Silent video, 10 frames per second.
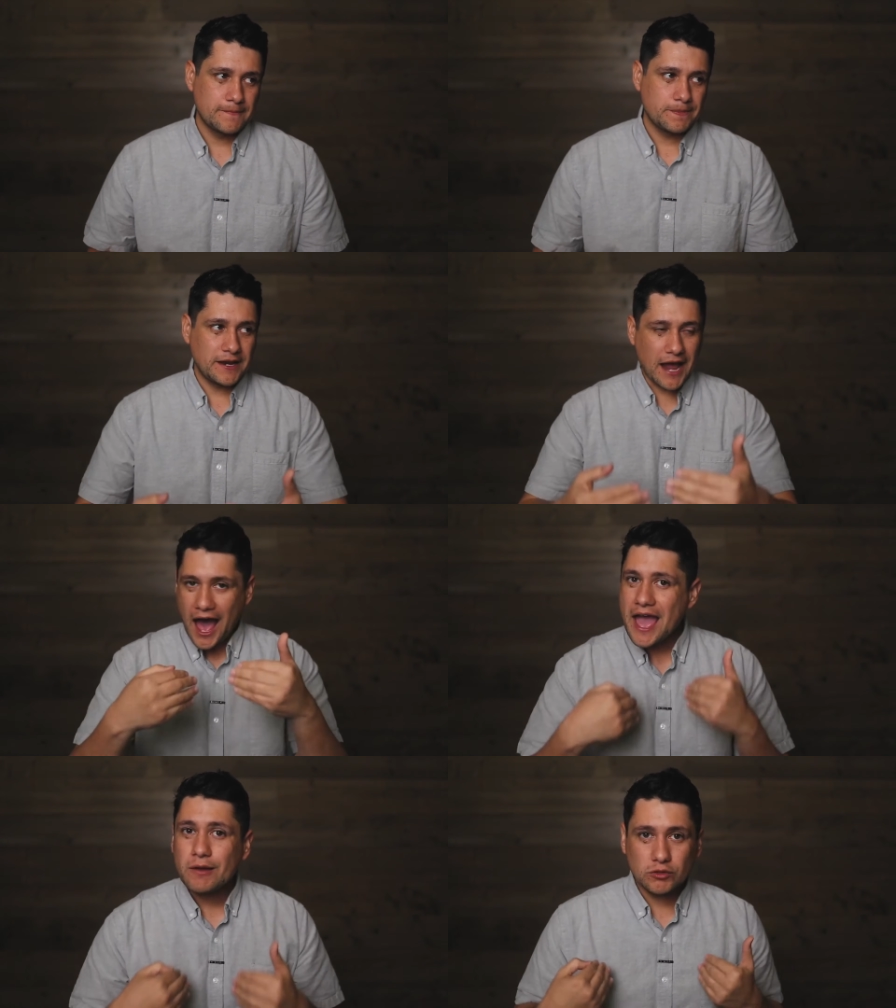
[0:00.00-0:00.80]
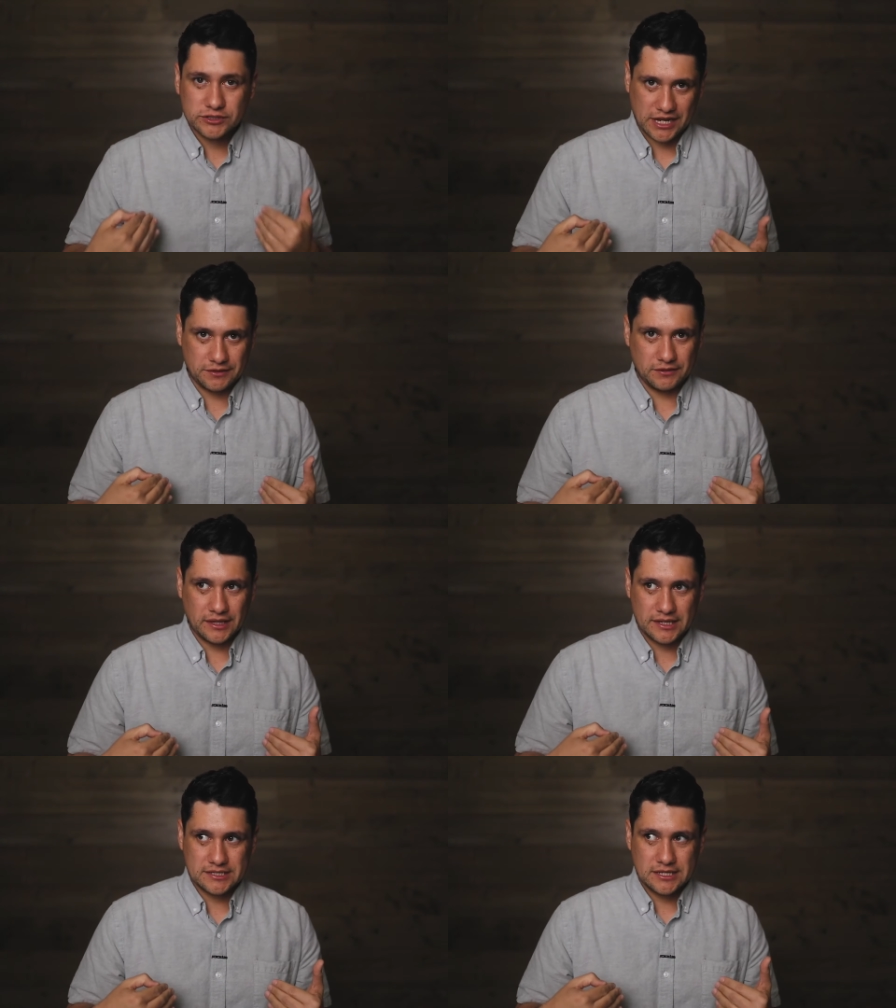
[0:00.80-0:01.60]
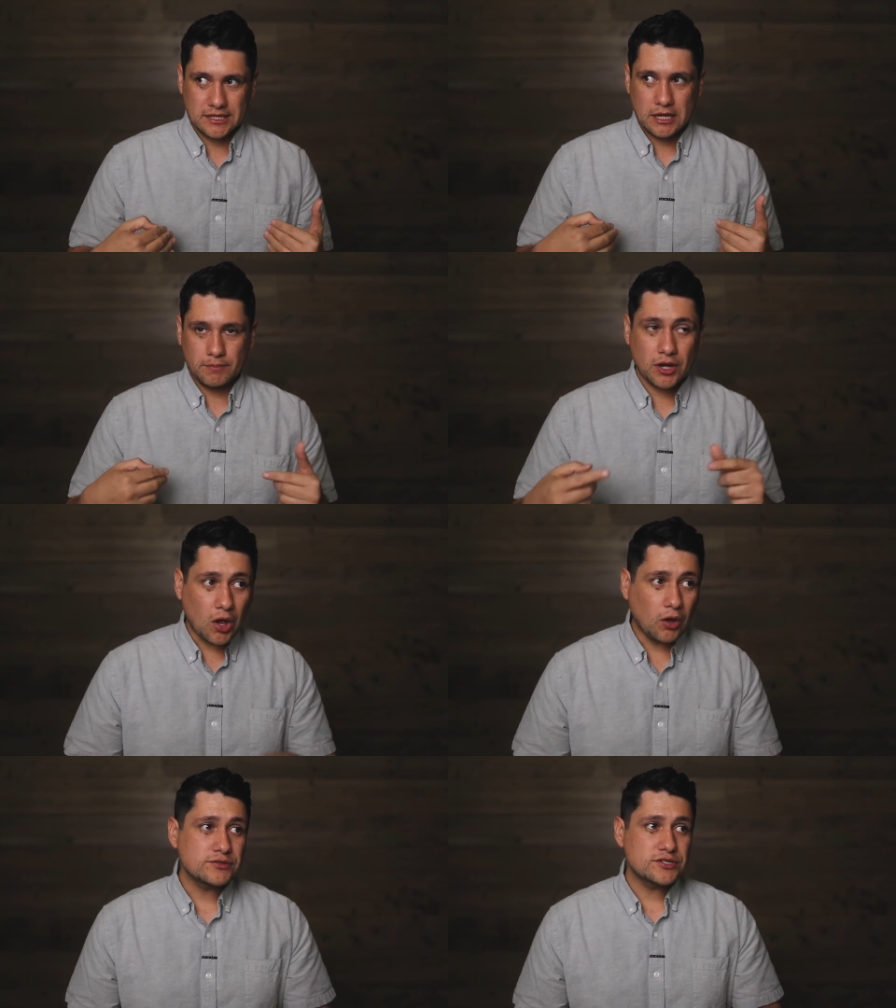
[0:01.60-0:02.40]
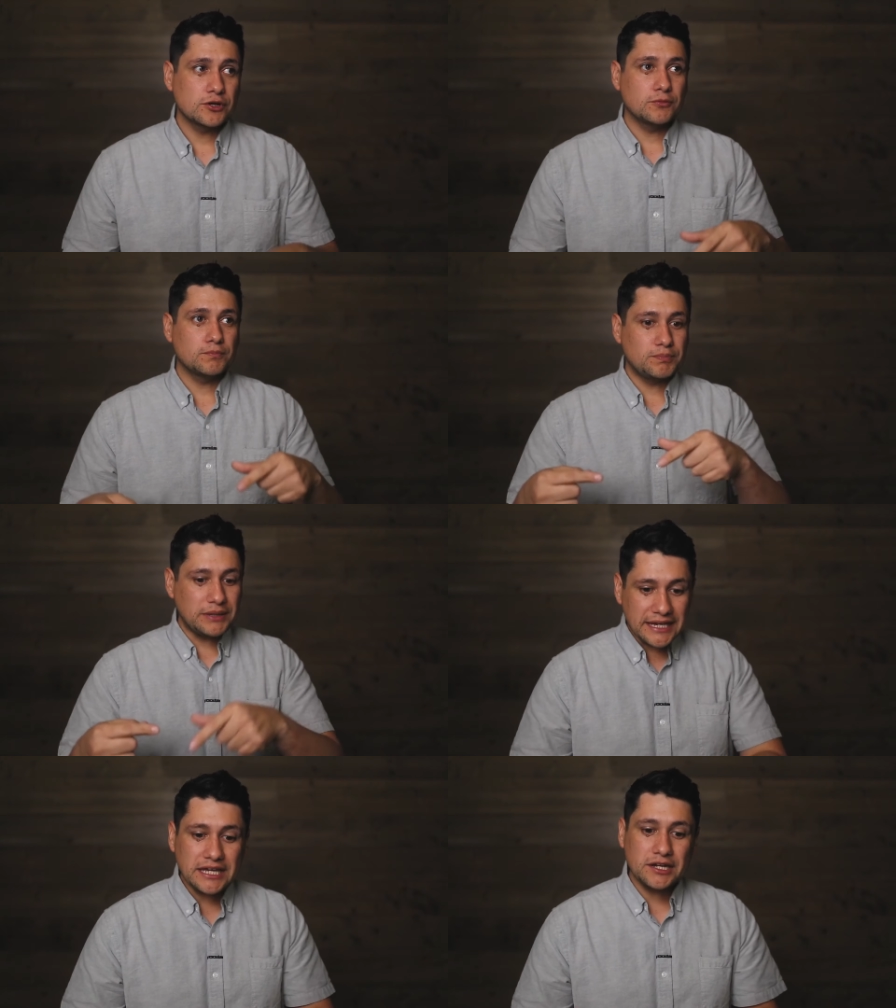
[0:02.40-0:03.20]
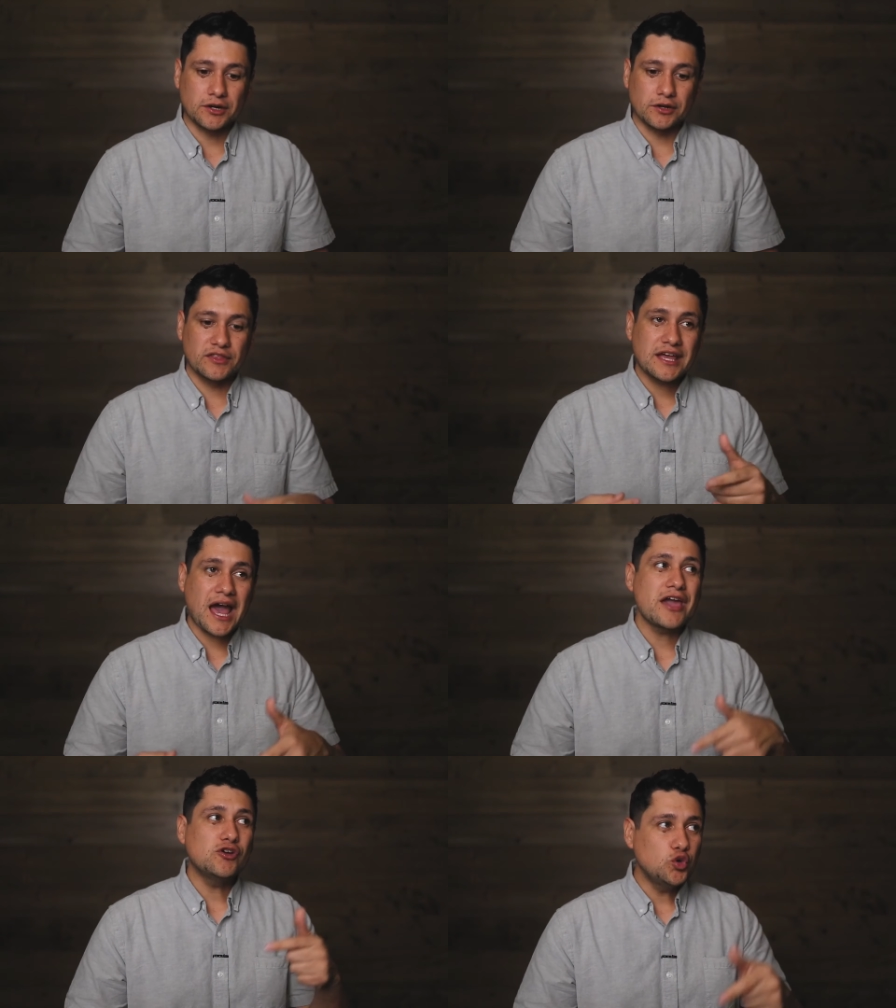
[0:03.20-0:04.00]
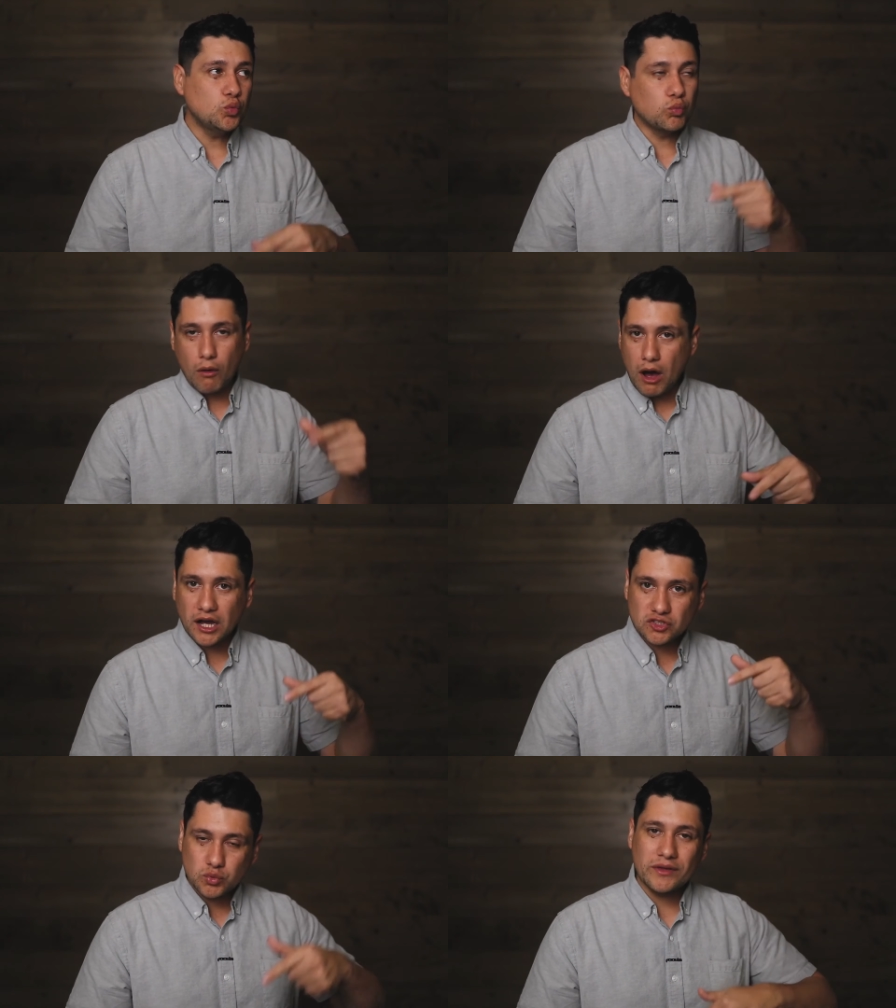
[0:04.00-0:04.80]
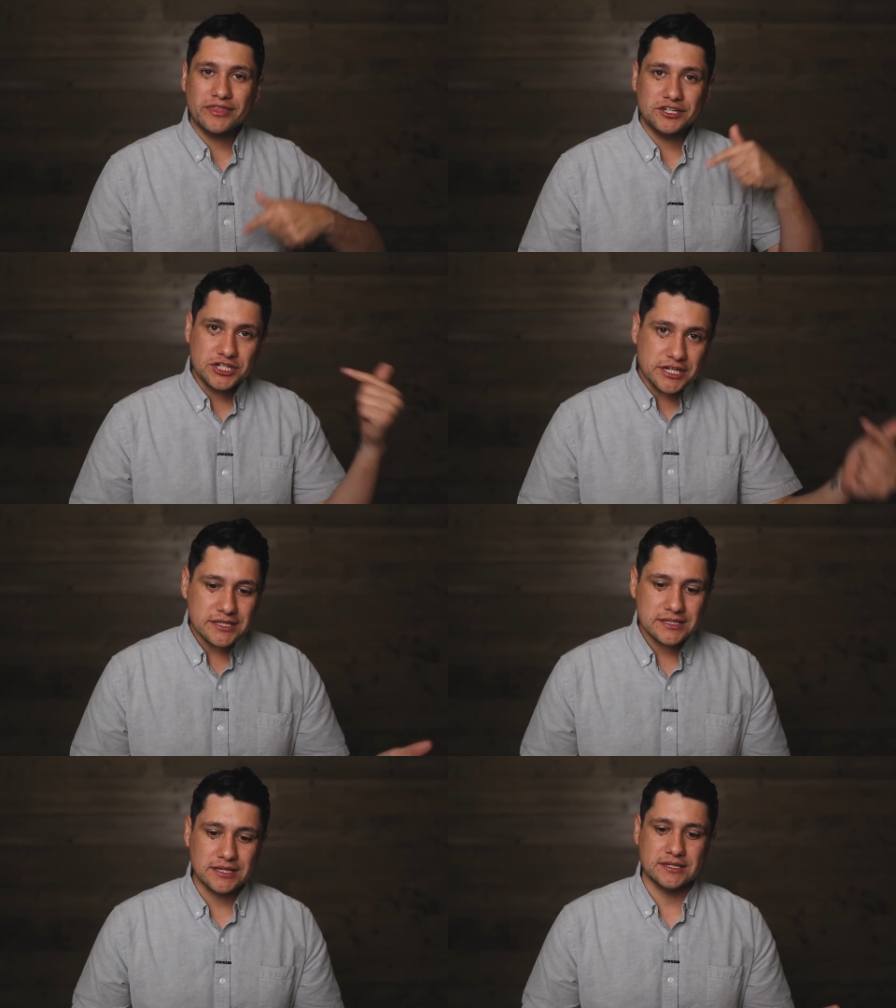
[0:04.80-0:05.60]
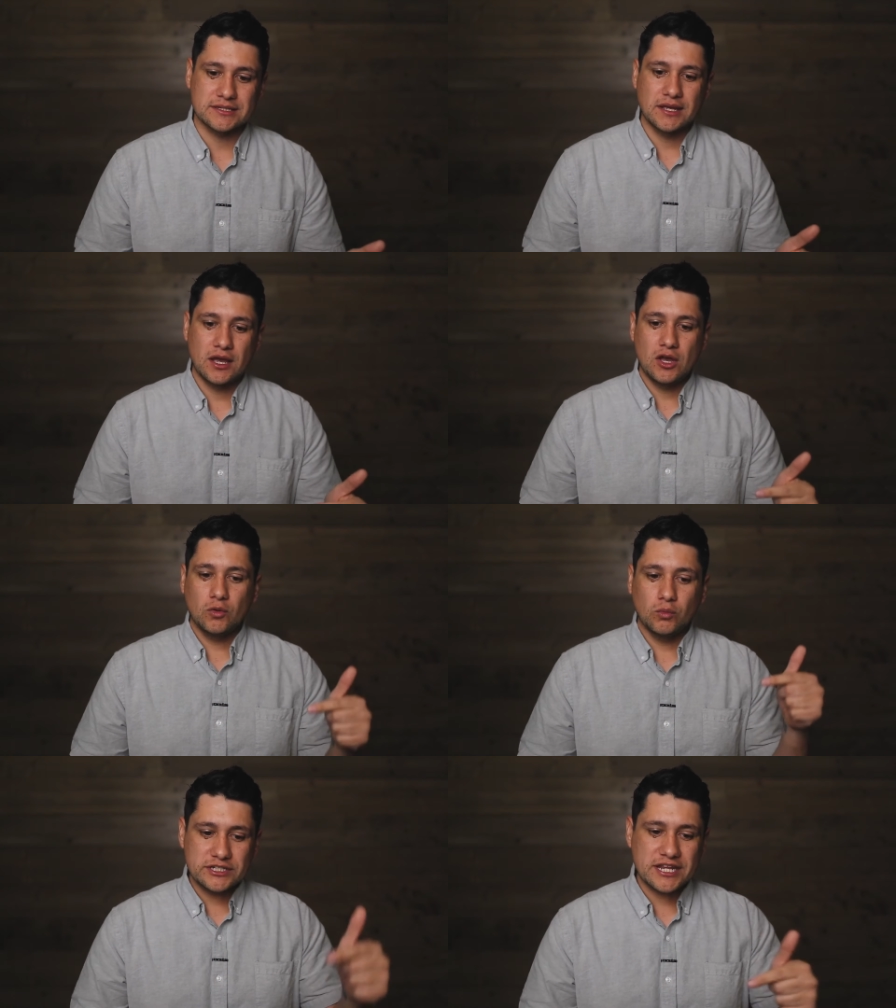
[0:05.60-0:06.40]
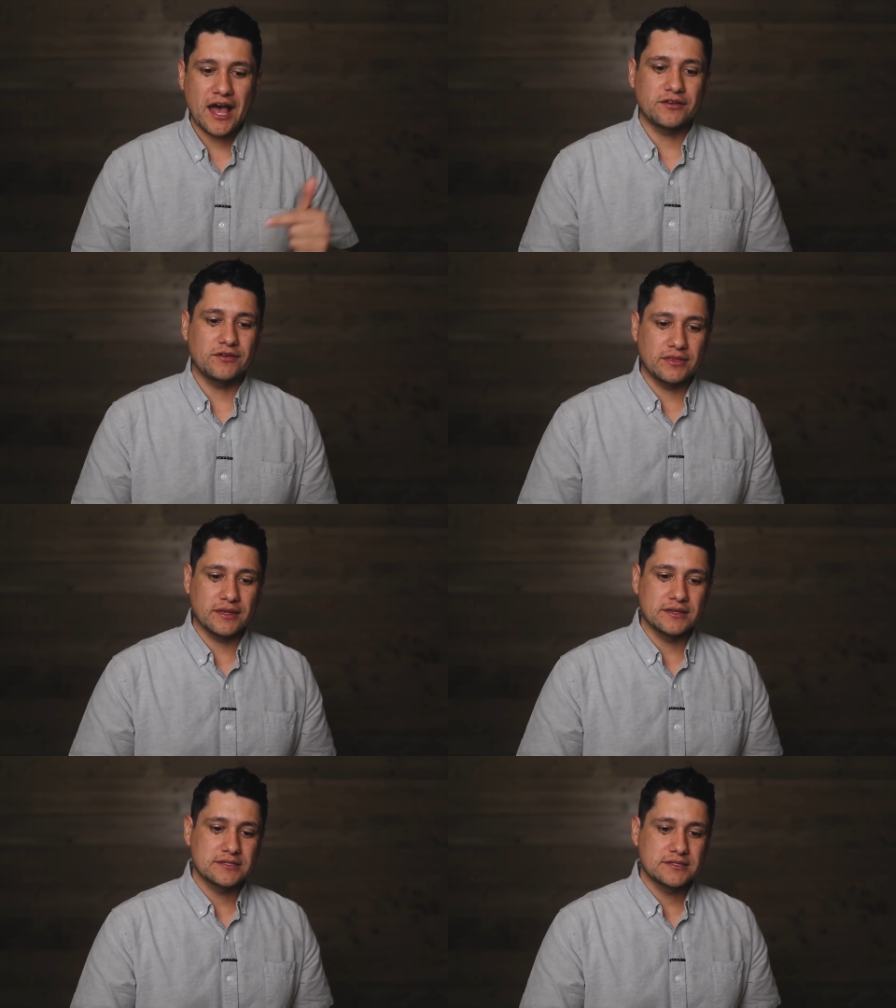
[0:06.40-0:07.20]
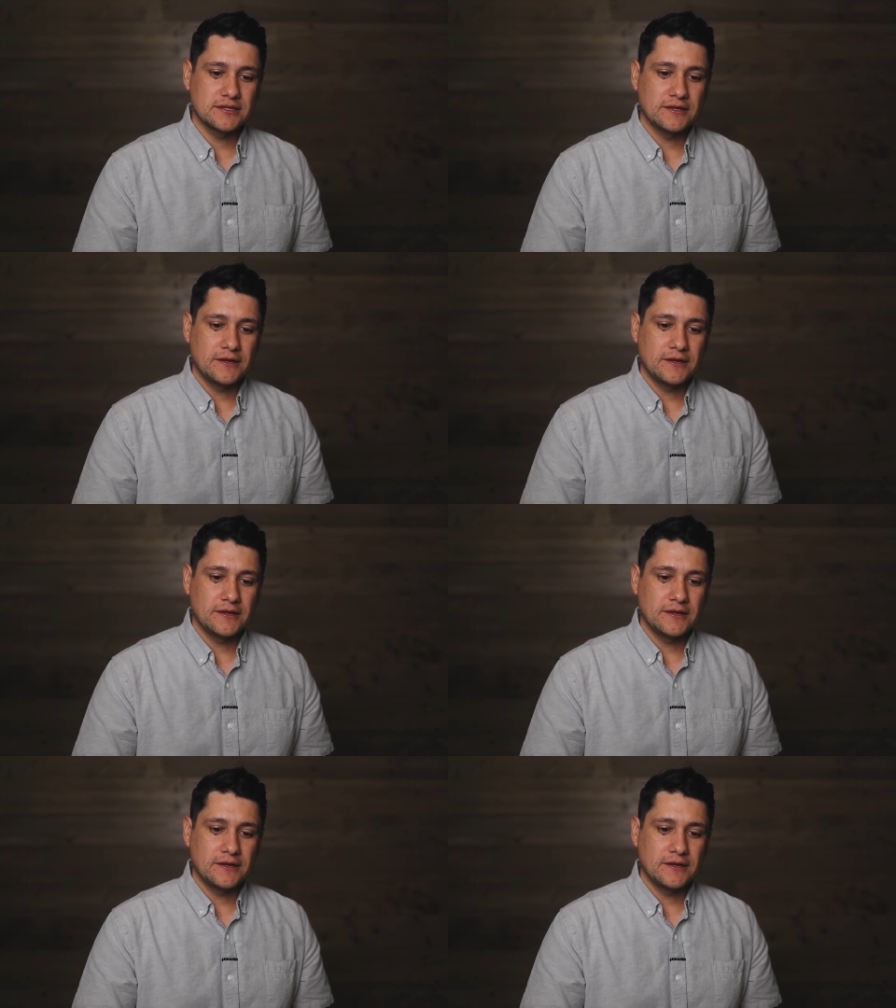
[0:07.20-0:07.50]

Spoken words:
That I will tell you this. But also Peter, the guy who walked with Jesus, would tell you this.